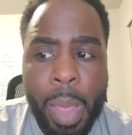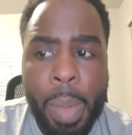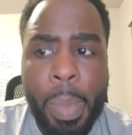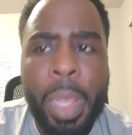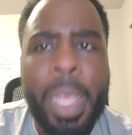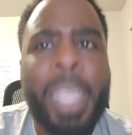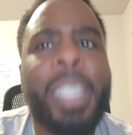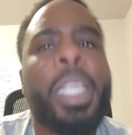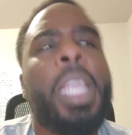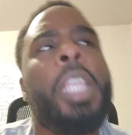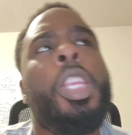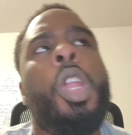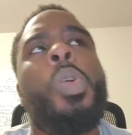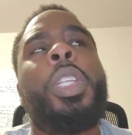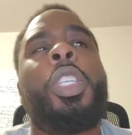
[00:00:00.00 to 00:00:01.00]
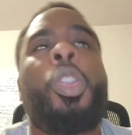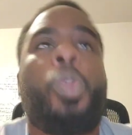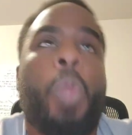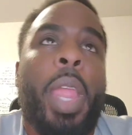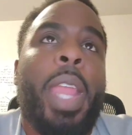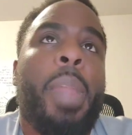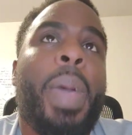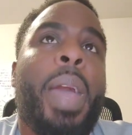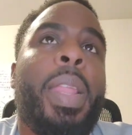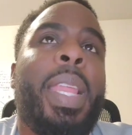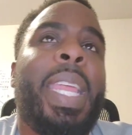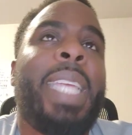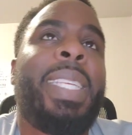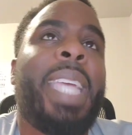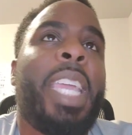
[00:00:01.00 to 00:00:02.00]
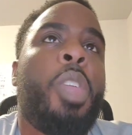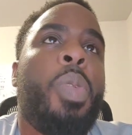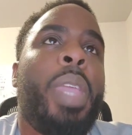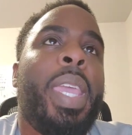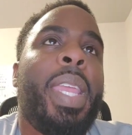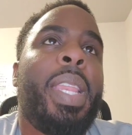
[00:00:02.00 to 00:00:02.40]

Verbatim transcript: You know what's great about it is that you